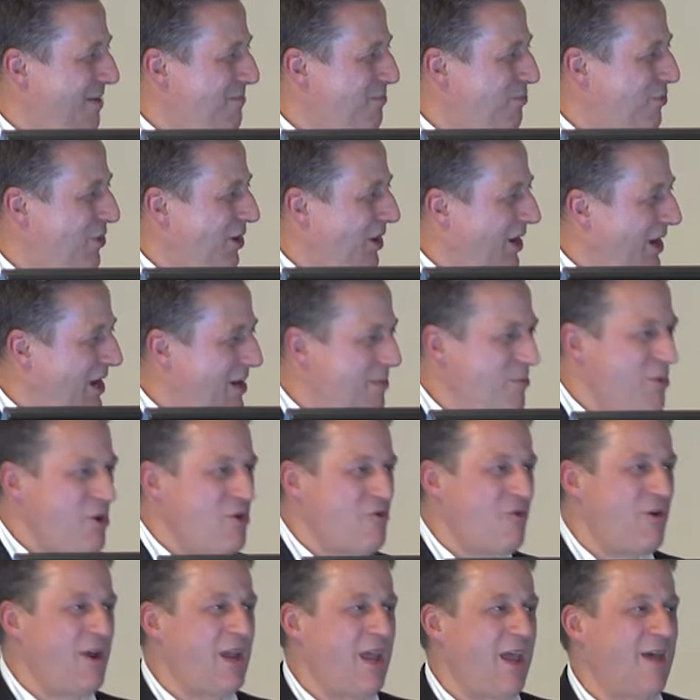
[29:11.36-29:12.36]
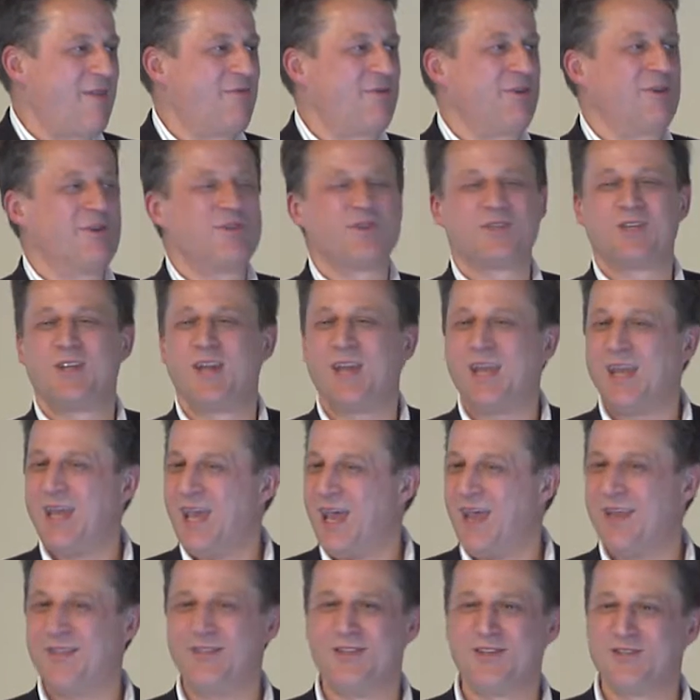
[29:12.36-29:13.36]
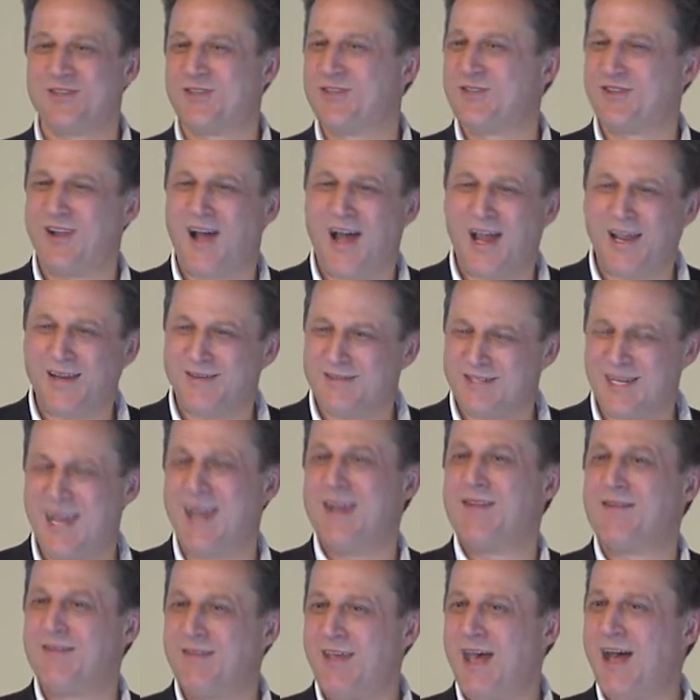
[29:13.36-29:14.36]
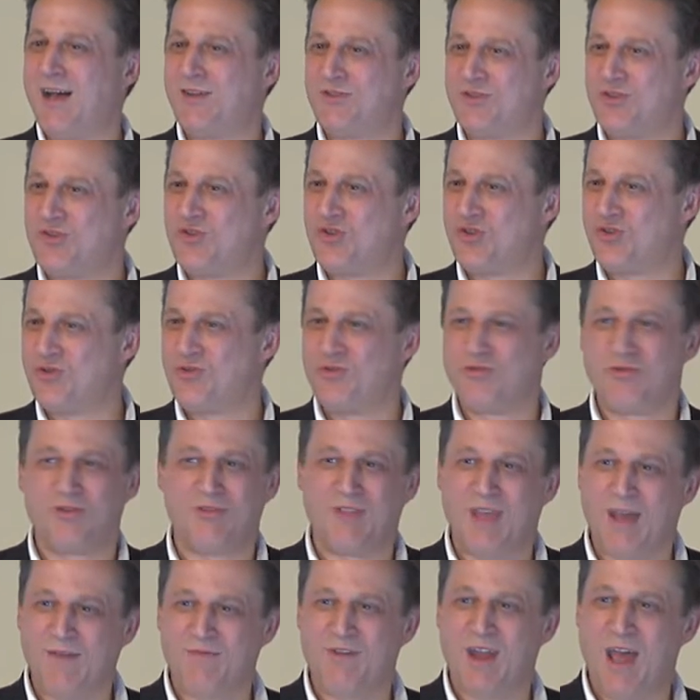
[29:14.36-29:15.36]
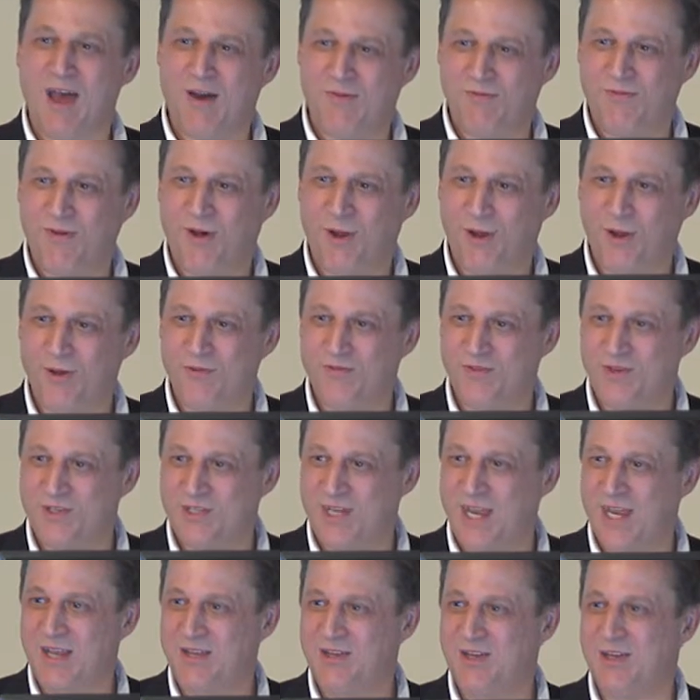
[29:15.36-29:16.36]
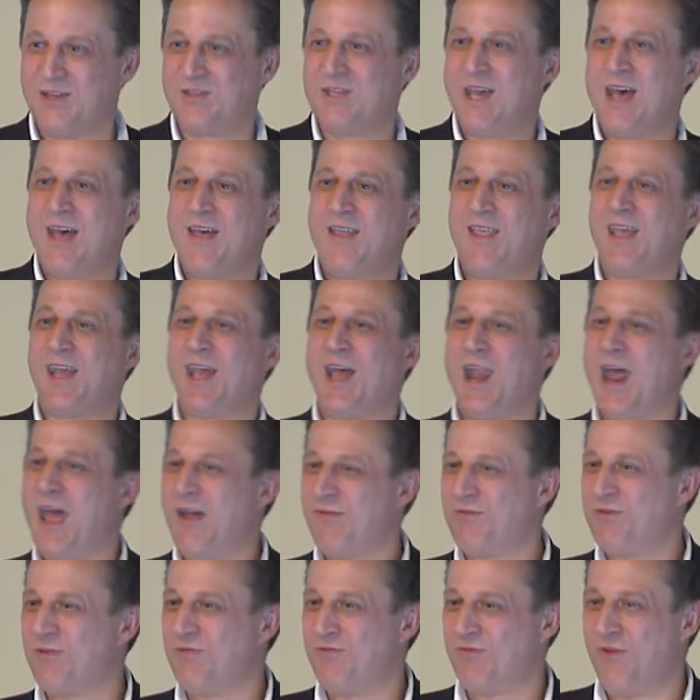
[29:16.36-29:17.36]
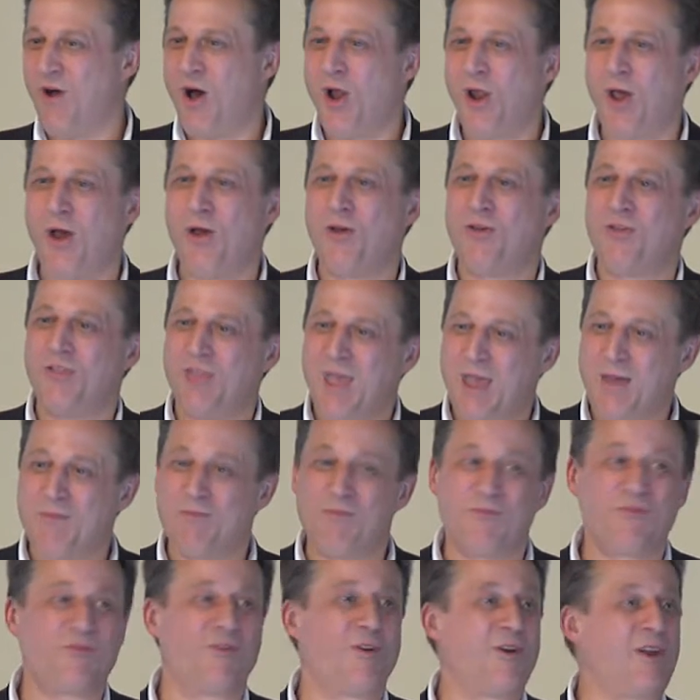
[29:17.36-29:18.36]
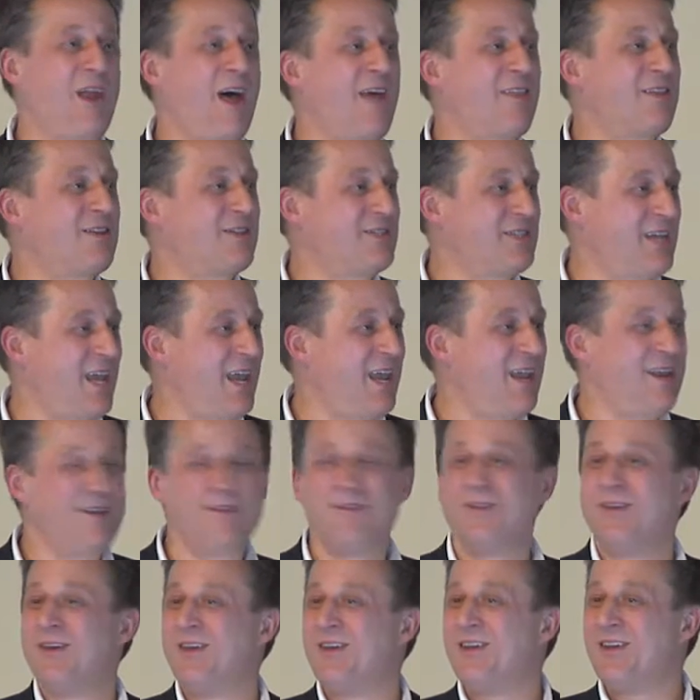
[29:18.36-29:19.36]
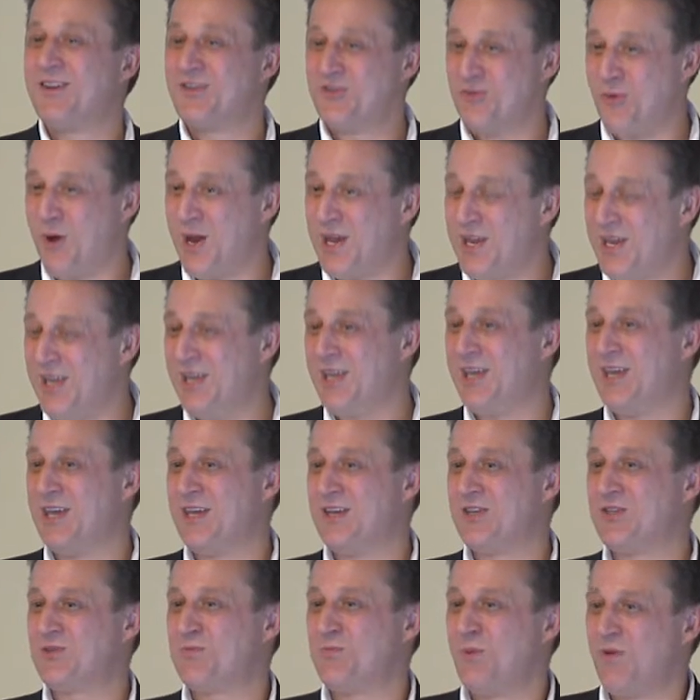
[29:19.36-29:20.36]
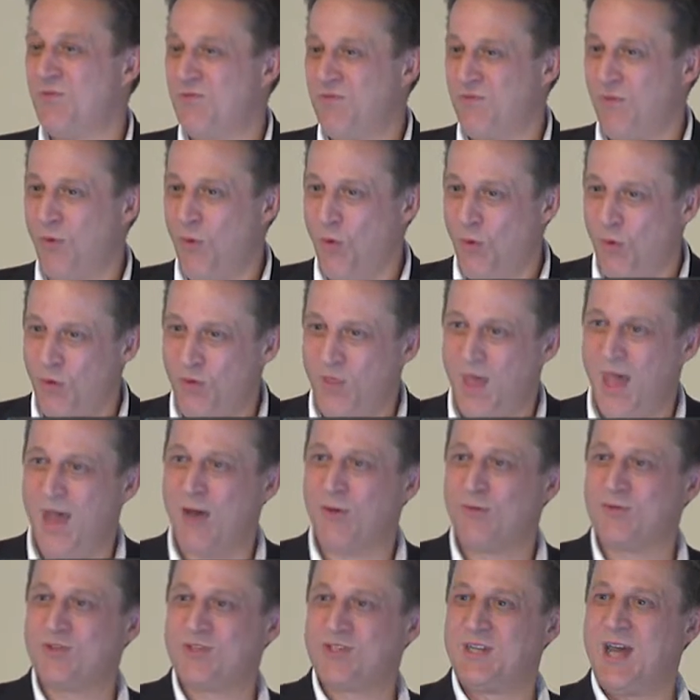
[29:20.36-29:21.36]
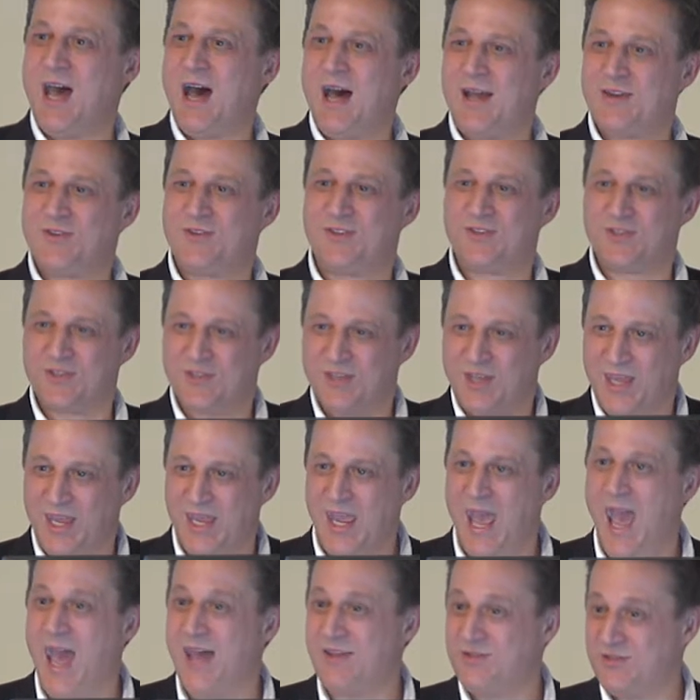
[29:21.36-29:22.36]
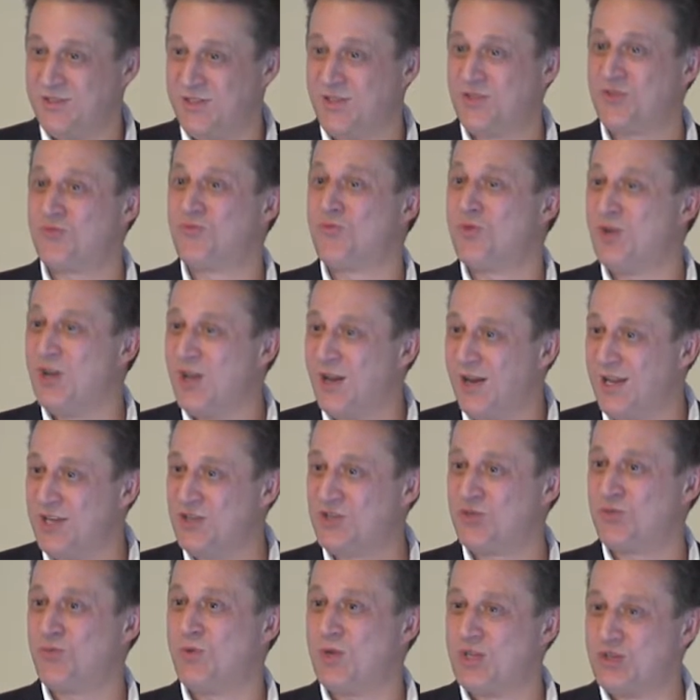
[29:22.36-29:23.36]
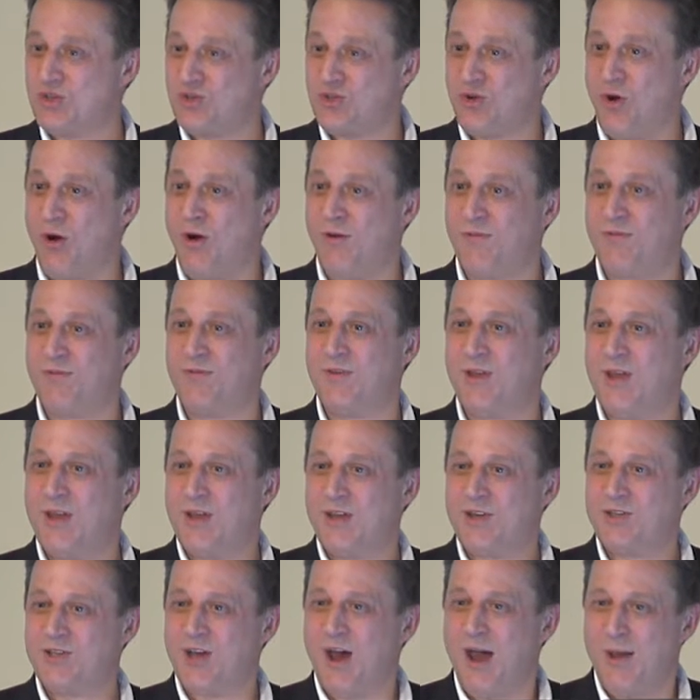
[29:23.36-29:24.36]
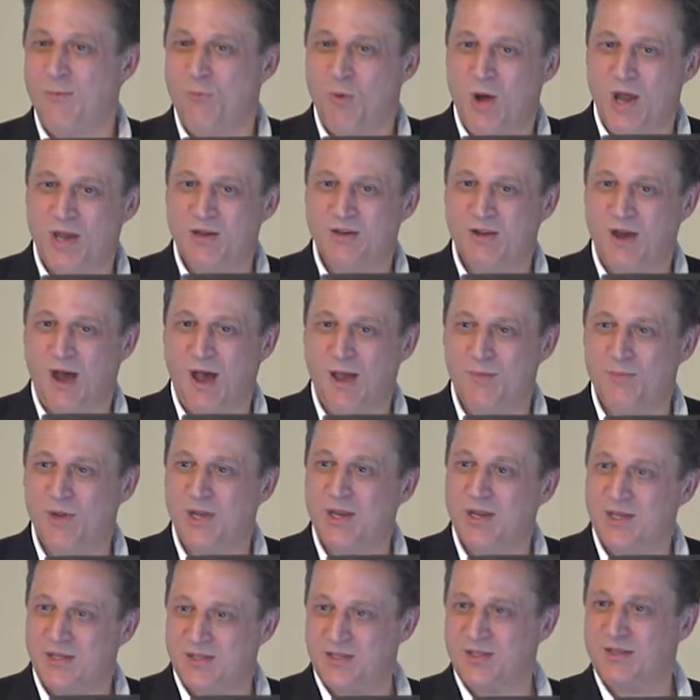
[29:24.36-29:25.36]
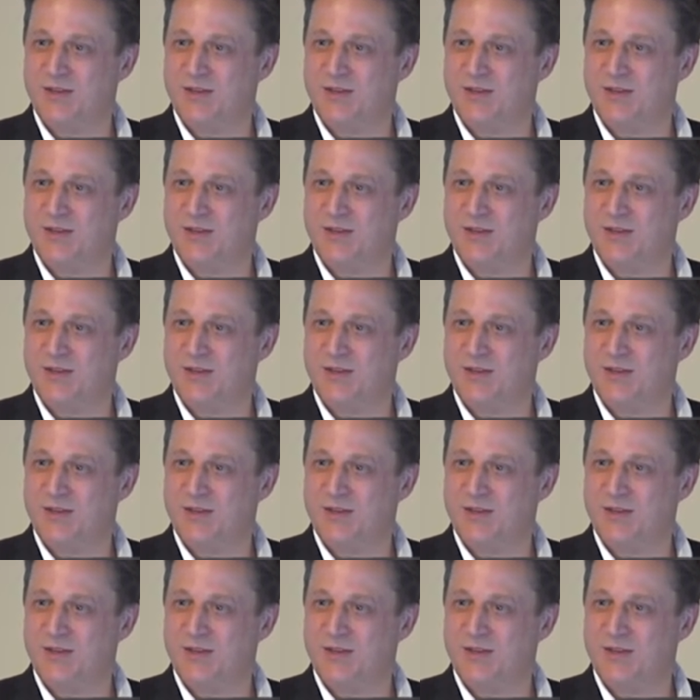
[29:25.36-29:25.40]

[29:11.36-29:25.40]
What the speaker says: preliminary evidence, and again, this is like 10,000 children they've now followed for 10 years. They're going to have to follow them for another 10, 20 years before they'll start to see, has this really switched off type 1 diabetes